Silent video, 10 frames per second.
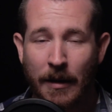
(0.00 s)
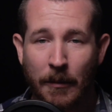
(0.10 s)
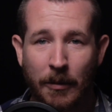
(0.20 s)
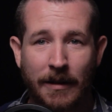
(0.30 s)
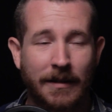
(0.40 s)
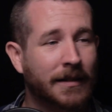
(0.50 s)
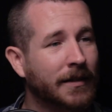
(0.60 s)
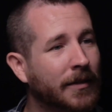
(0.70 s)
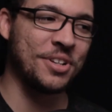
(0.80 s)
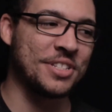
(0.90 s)
because the
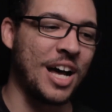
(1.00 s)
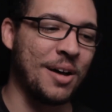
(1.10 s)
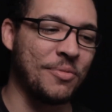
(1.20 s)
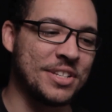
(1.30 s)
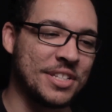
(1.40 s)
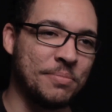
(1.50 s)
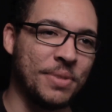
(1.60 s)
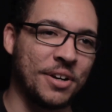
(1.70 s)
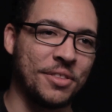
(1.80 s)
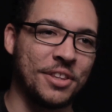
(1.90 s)
sword is obviously bigger